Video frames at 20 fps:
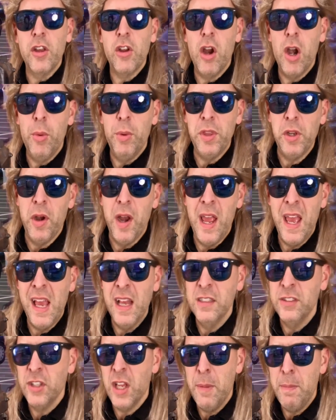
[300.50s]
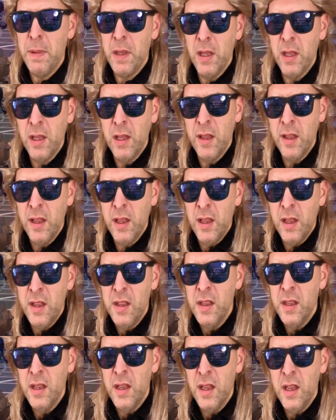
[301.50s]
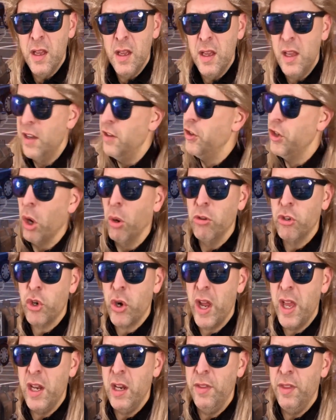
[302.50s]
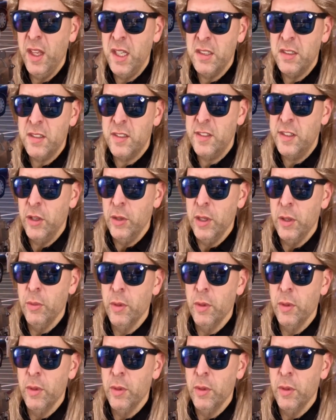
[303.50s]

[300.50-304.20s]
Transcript: that car with your hands up don't try anything silly.